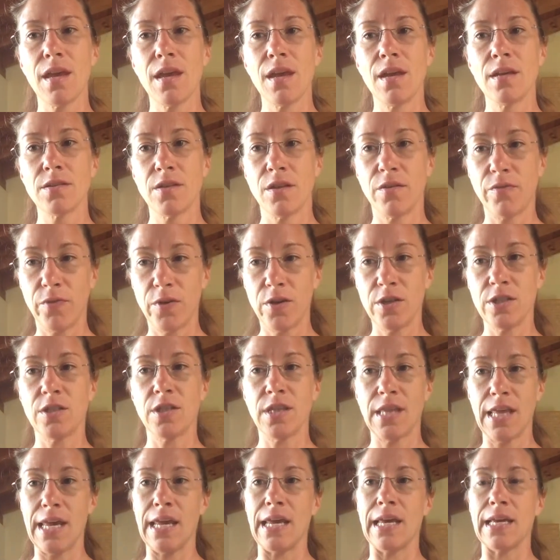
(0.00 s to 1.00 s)
So the first
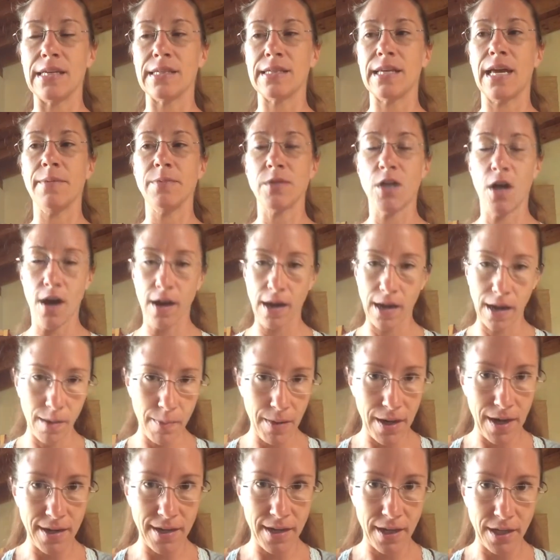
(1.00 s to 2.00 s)
thing is I'm talking
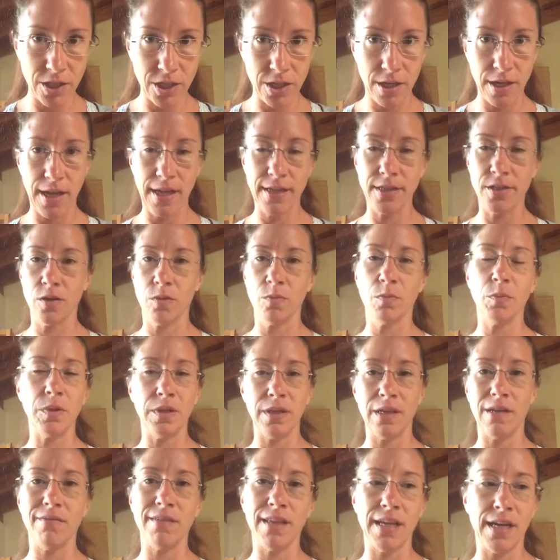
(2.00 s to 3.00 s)
about addiction. I don't
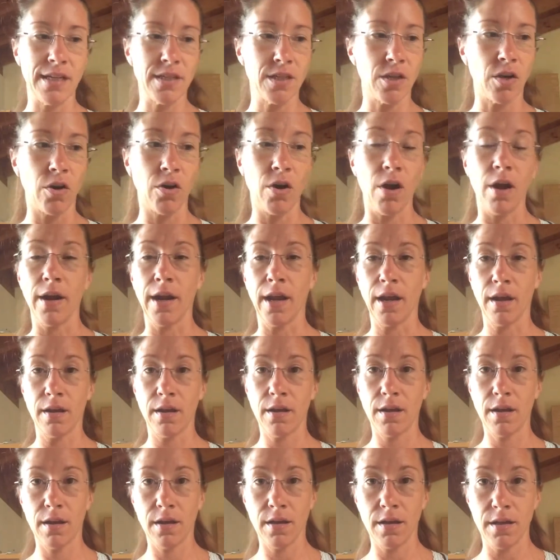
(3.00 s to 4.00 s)
believe that it's a chronic
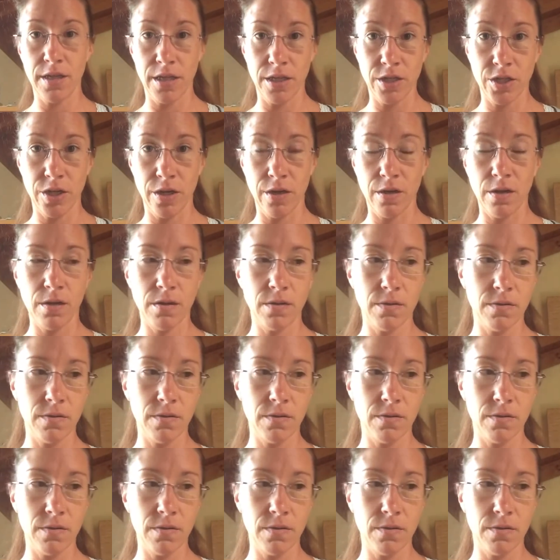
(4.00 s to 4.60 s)
condition.